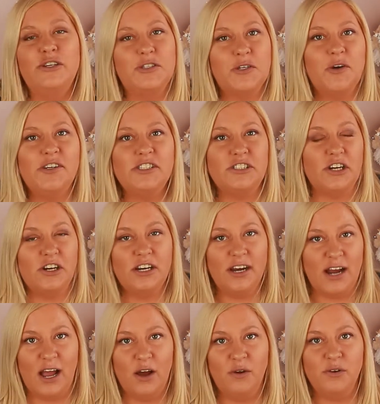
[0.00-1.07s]
So I
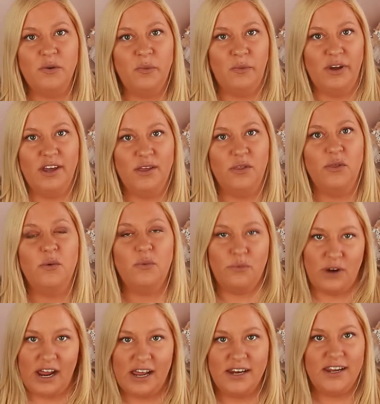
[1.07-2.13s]
started out with
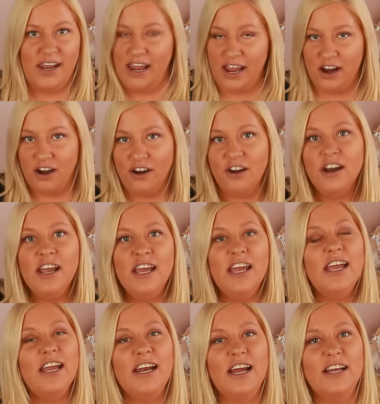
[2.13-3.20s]
red hair
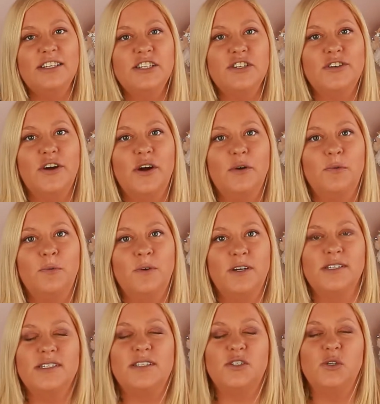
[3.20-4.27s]
and I did not
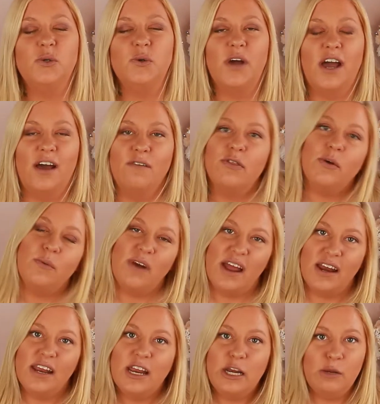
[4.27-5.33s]
want to have the
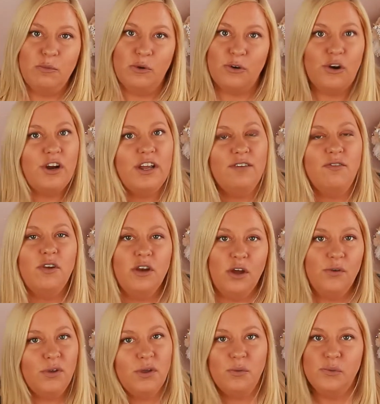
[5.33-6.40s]
red anymore, even
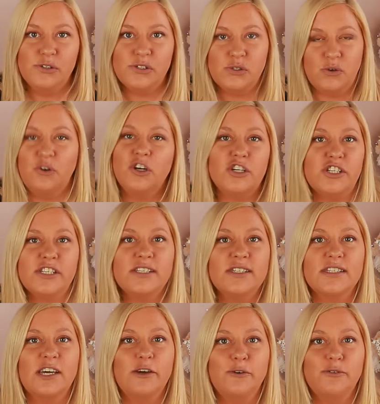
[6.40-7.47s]
though it was gorgeous.
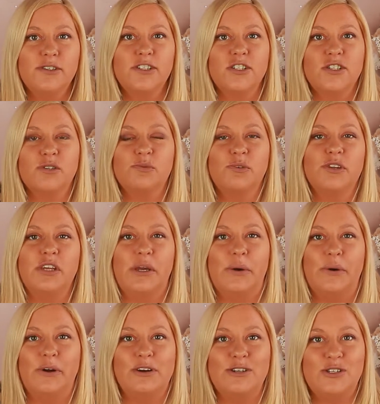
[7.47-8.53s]
It was just really
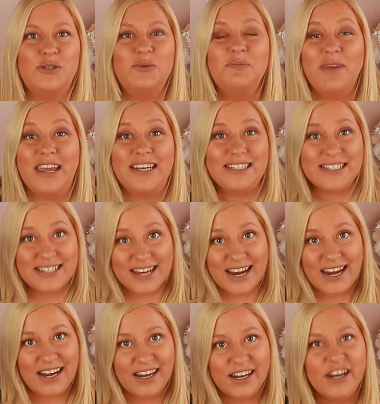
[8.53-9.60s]
hard to
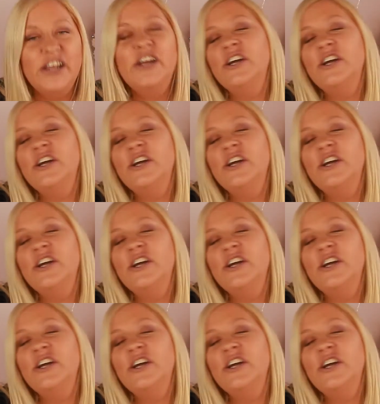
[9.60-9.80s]
maintain.